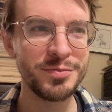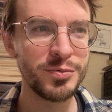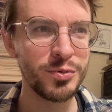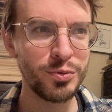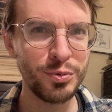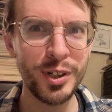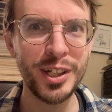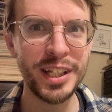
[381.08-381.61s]

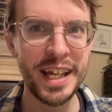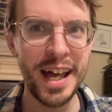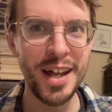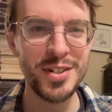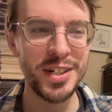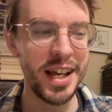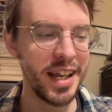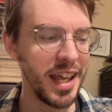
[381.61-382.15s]
really
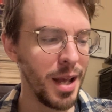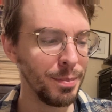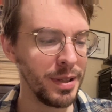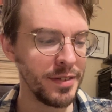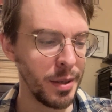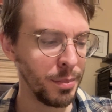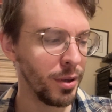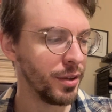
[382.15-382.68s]
edgy. I can't
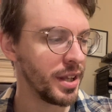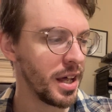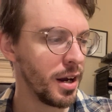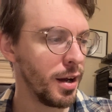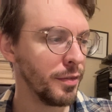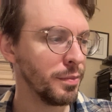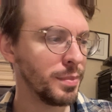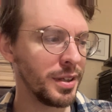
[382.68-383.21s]
believe I pulled that
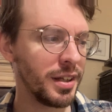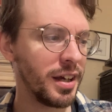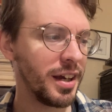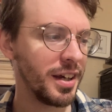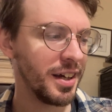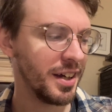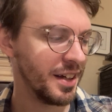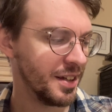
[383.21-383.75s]
off, but like,
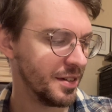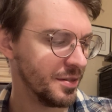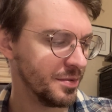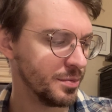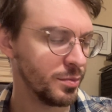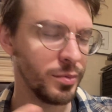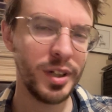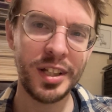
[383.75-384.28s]

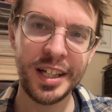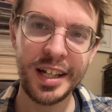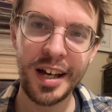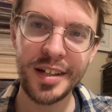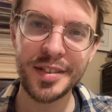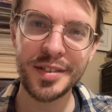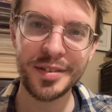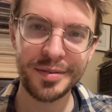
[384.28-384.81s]
really,
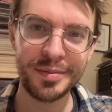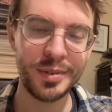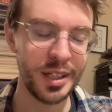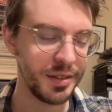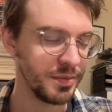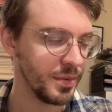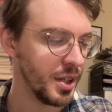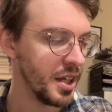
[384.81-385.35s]
guys? Like,
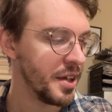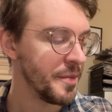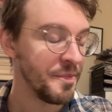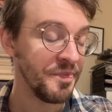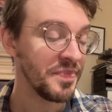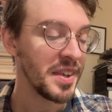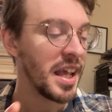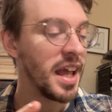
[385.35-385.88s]

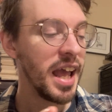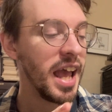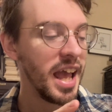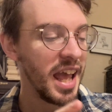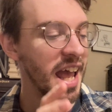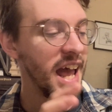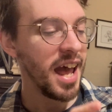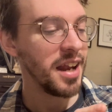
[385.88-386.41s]

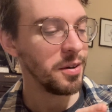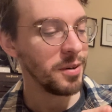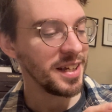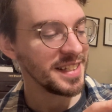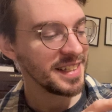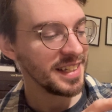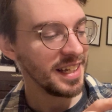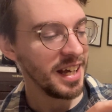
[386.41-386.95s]

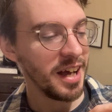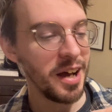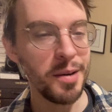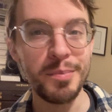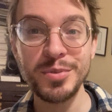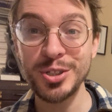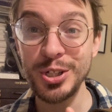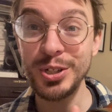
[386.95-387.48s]
anyways,
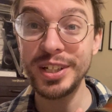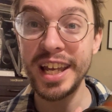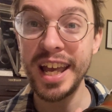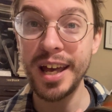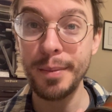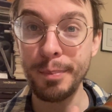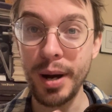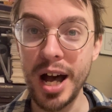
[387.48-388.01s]
so you
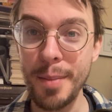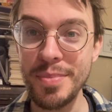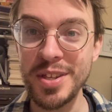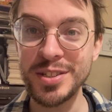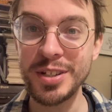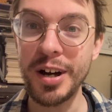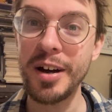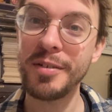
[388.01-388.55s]
can pop
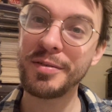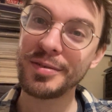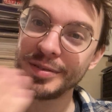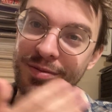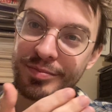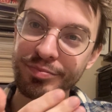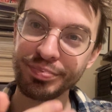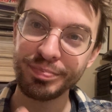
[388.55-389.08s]
this off
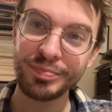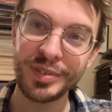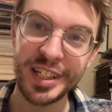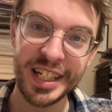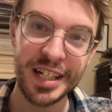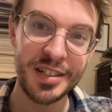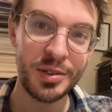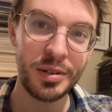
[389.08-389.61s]
to
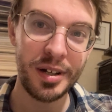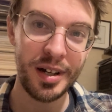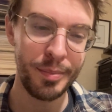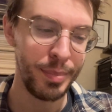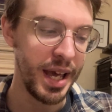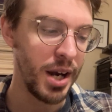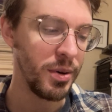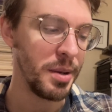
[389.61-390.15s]
get to a
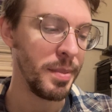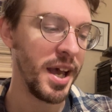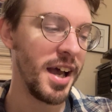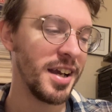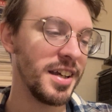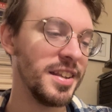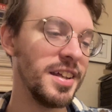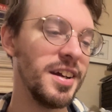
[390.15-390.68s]
battery
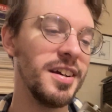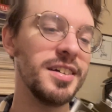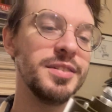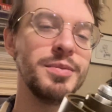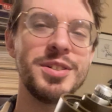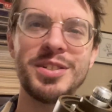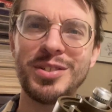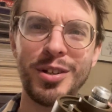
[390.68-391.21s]
pack in there,
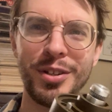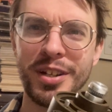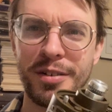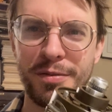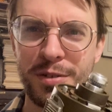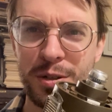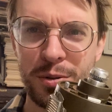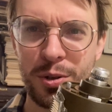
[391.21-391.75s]
which is only a
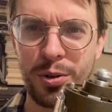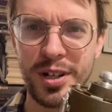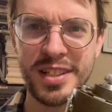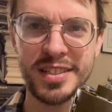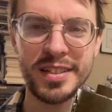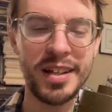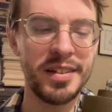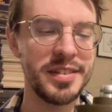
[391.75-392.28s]
few coin
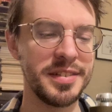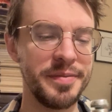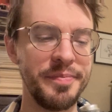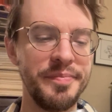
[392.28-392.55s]
cells.